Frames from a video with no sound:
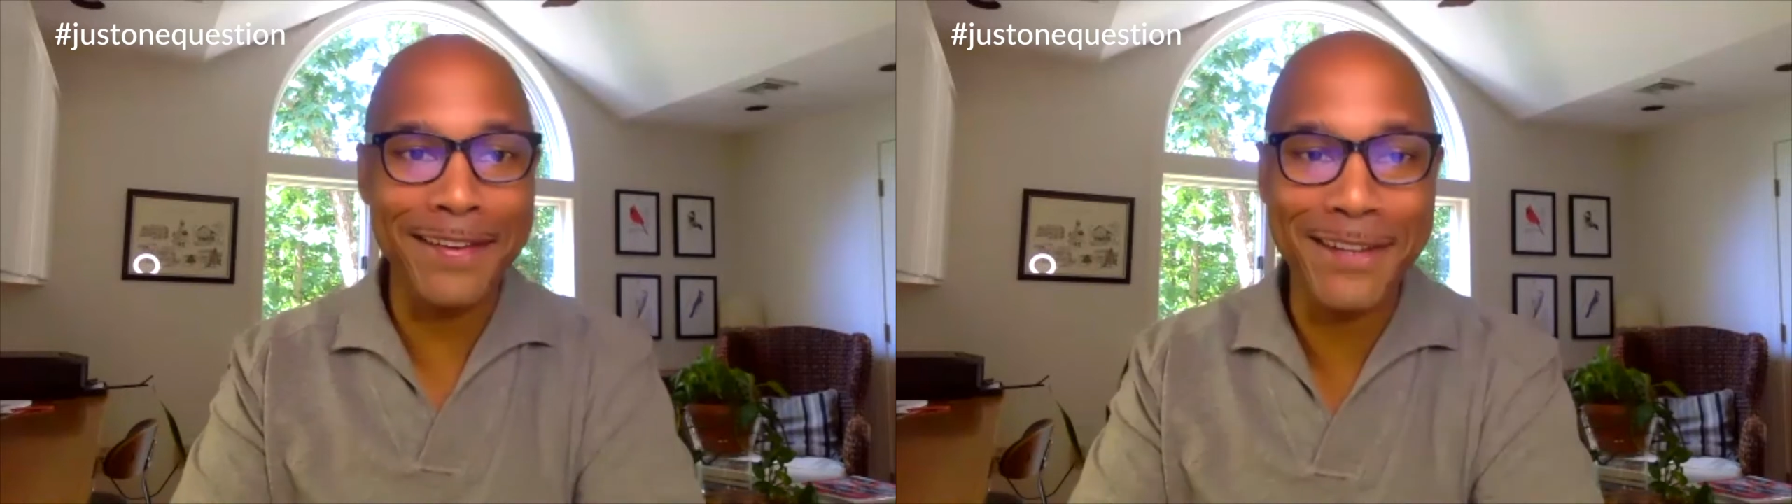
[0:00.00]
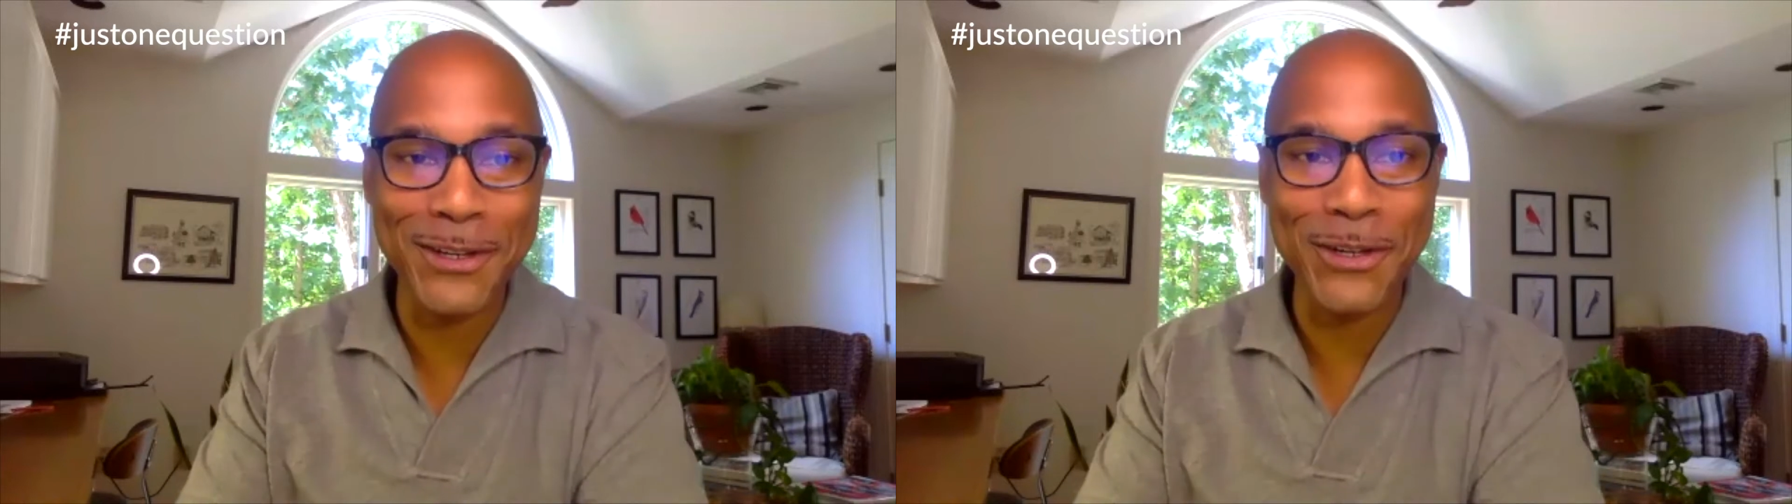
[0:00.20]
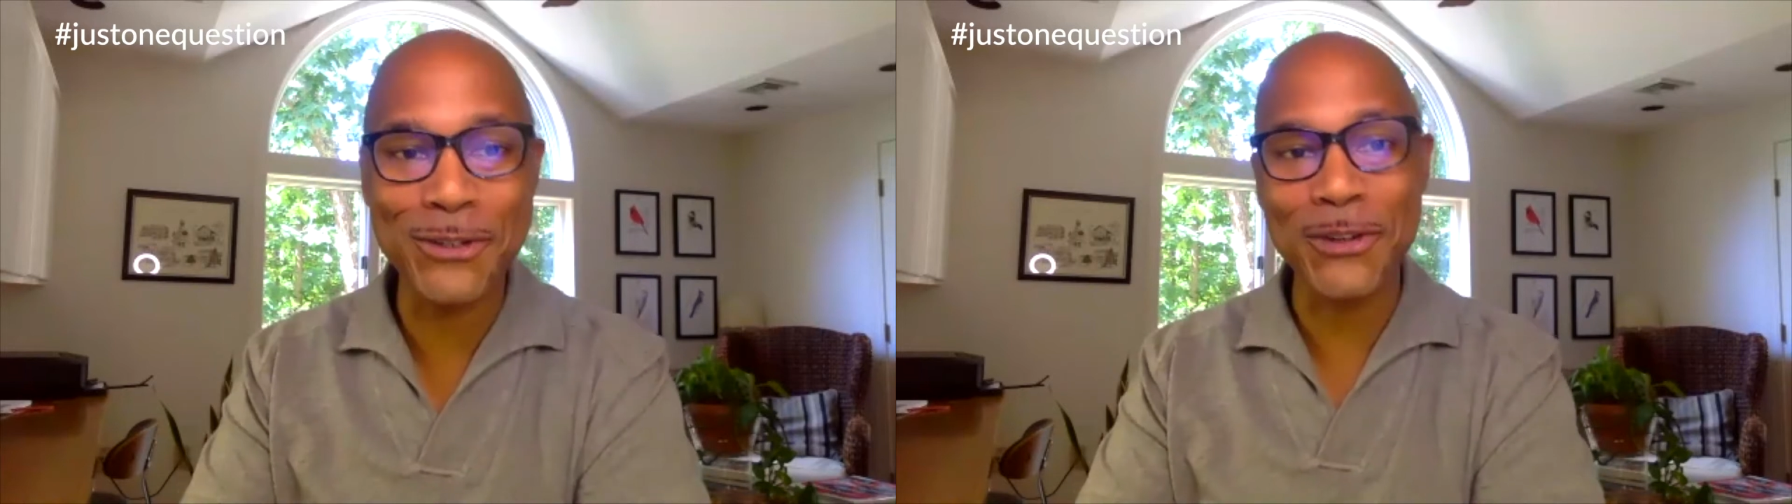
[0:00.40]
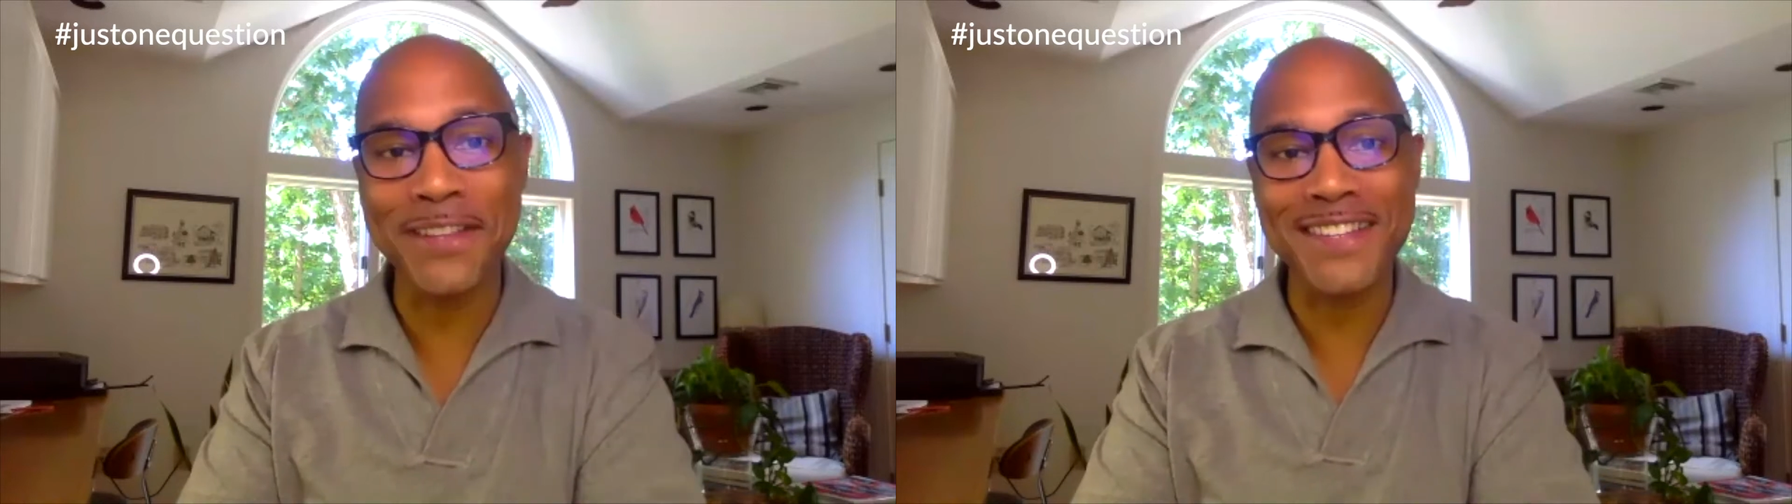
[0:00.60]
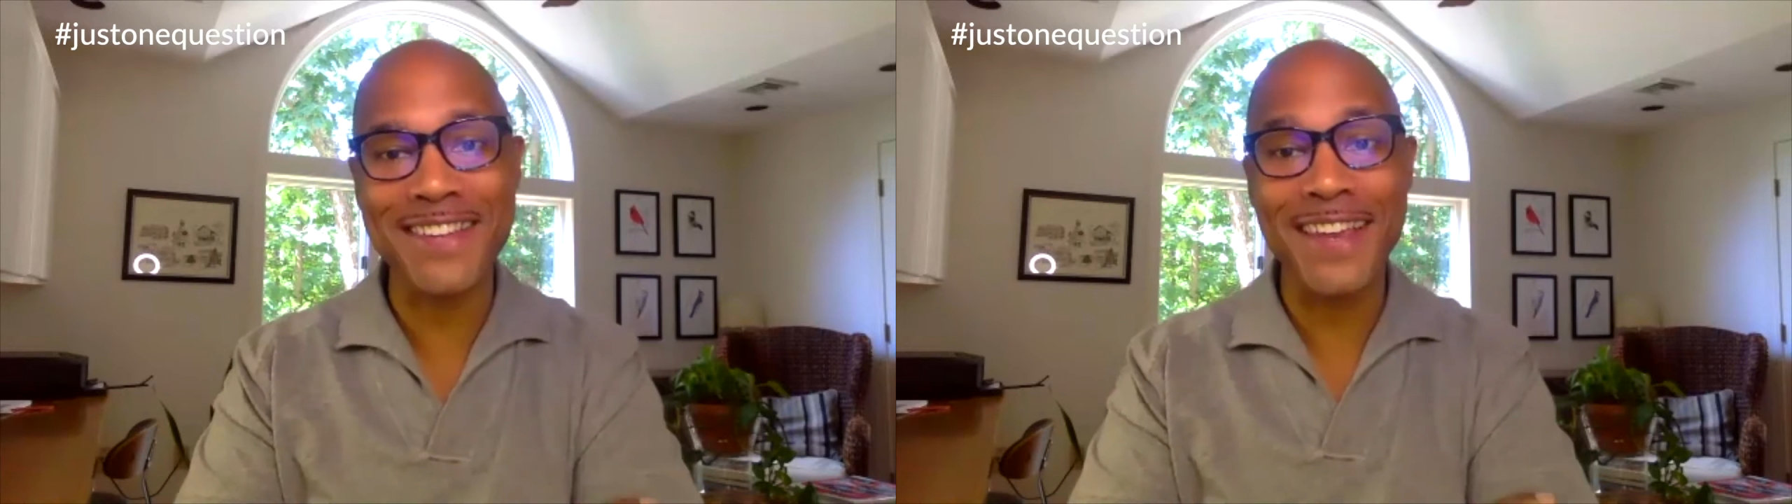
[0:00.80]
you know, during
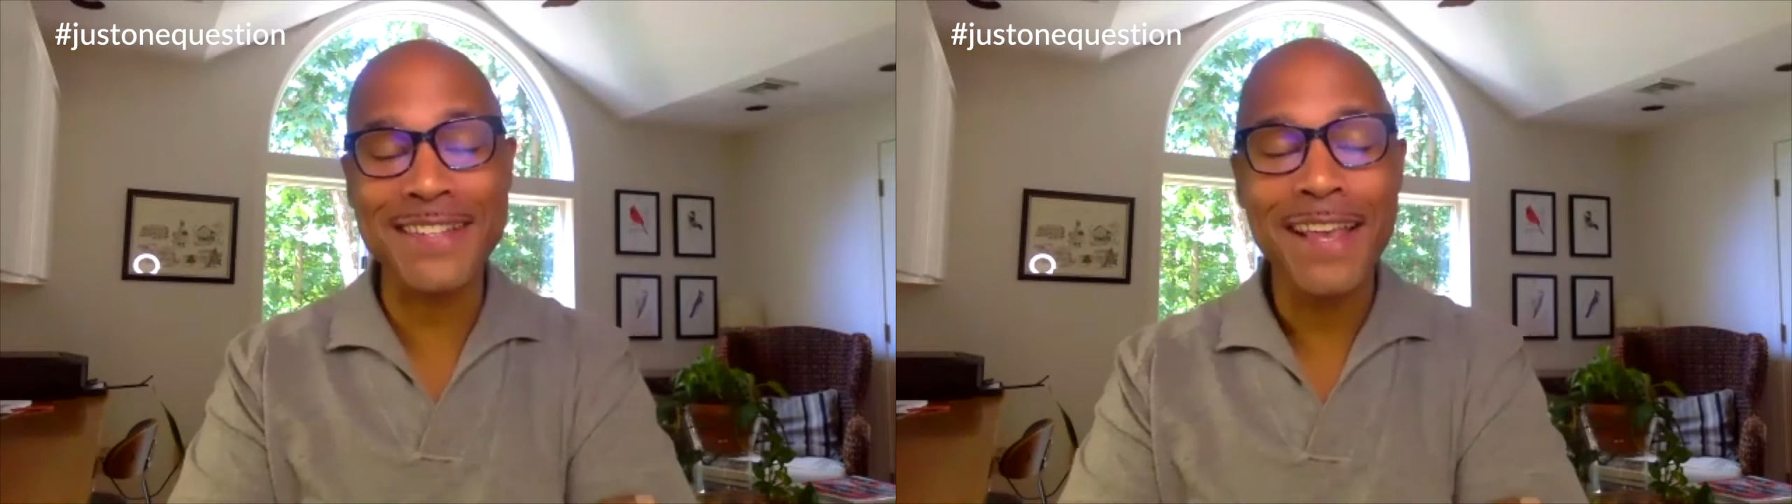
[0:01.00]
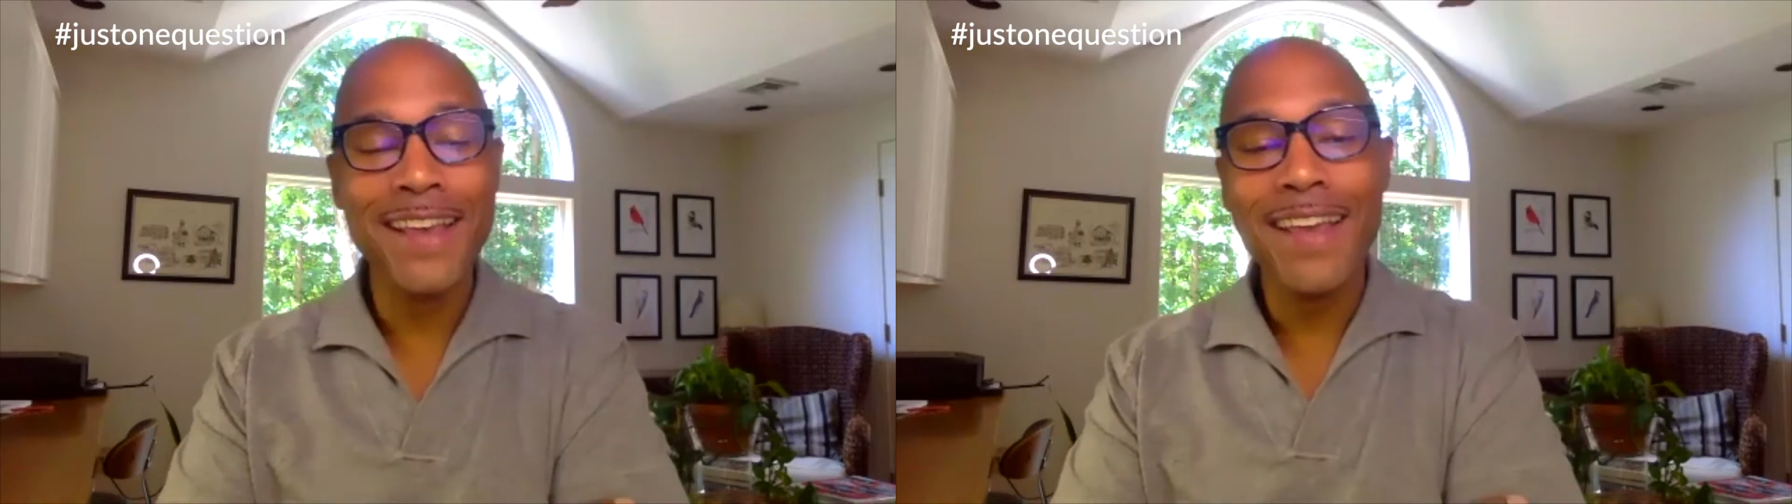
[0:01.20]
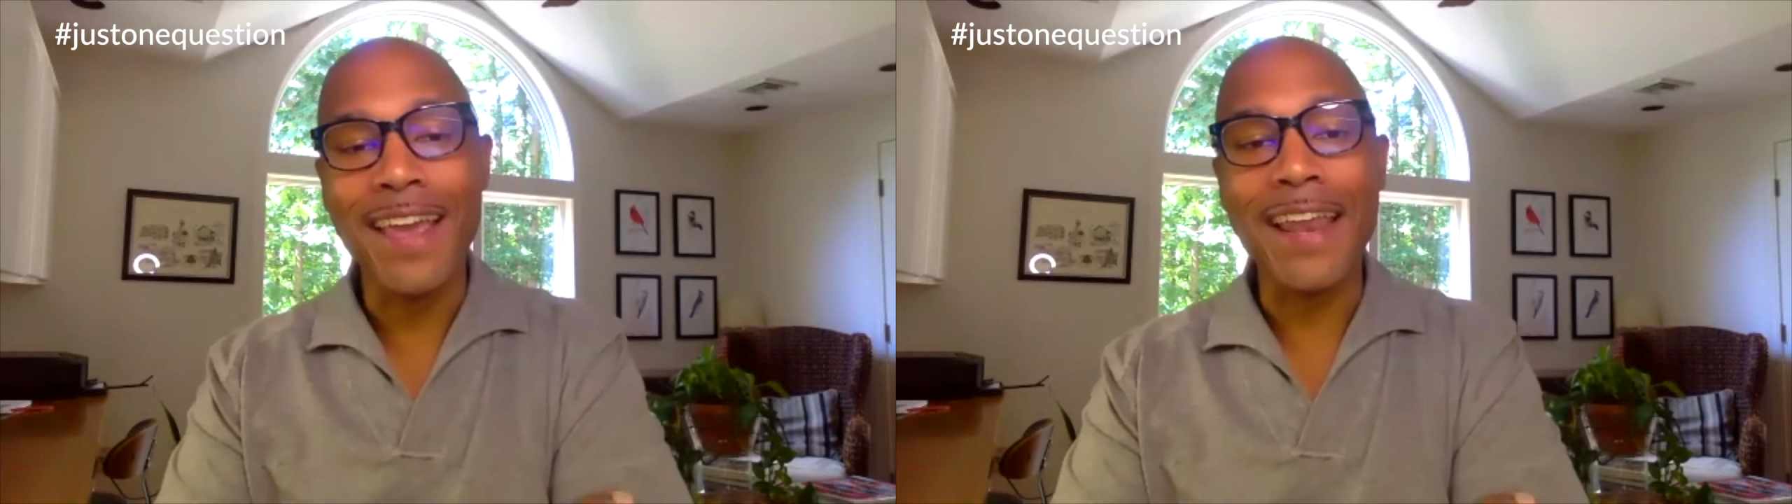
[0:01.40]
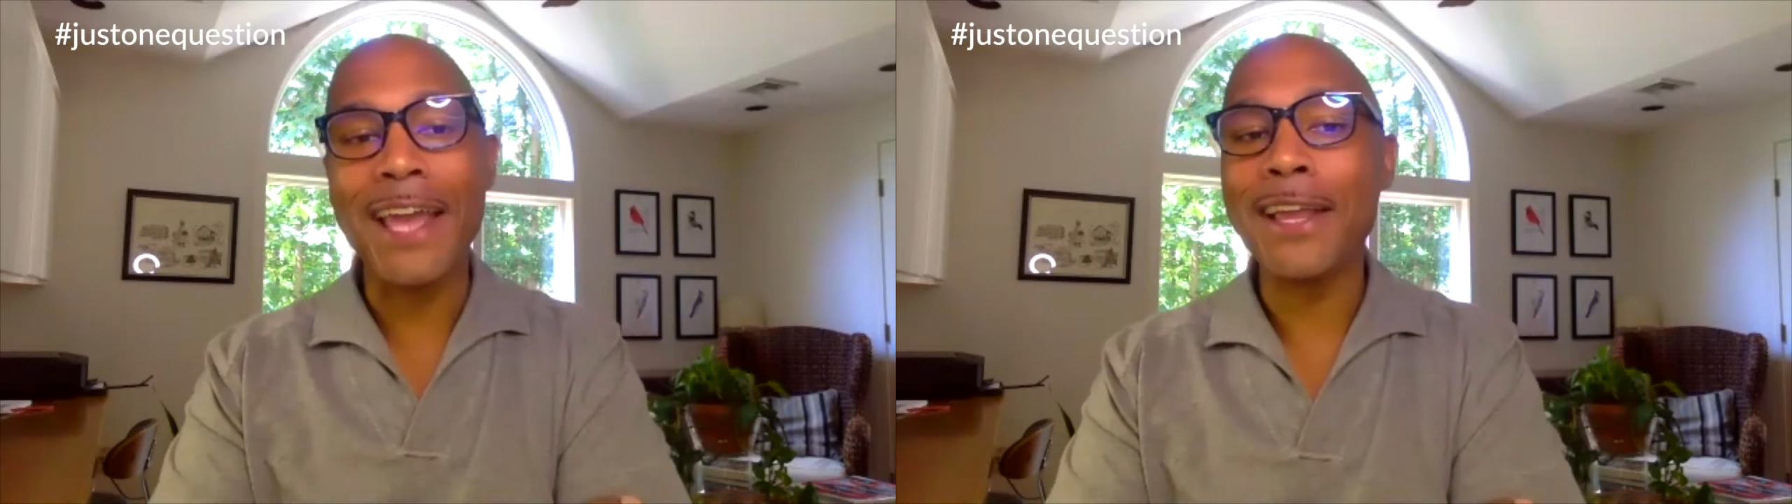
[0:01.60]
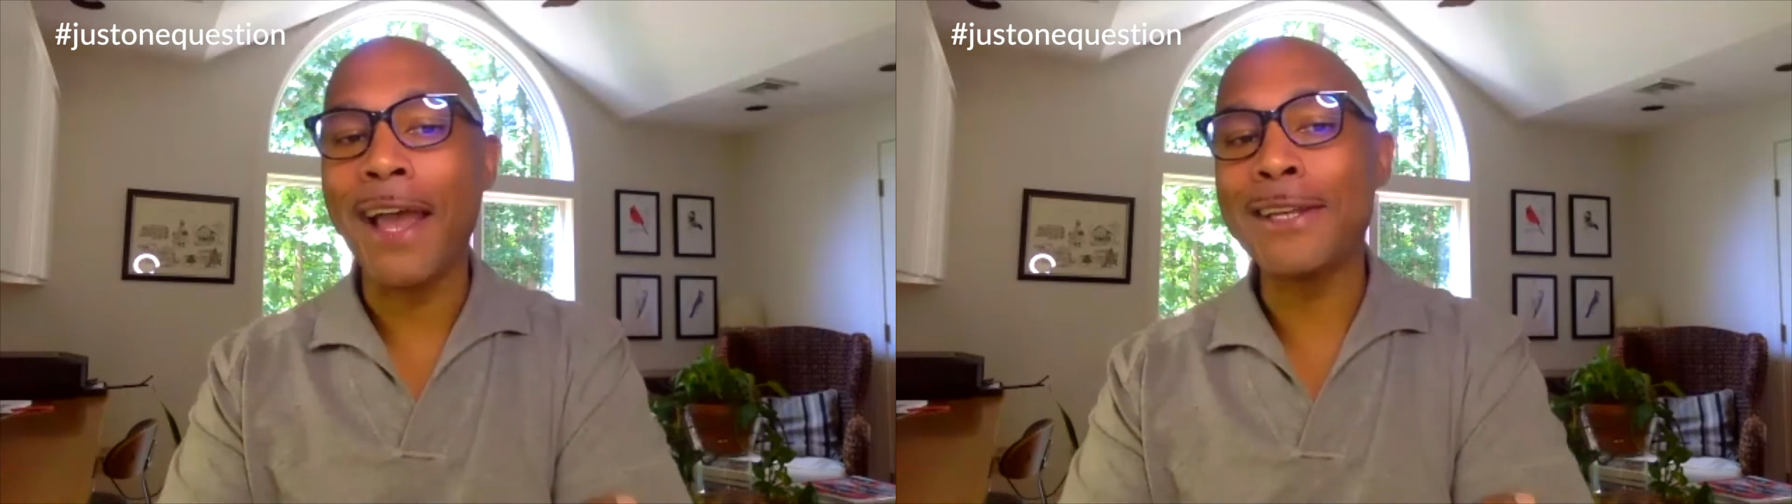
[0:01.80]
these days. And I,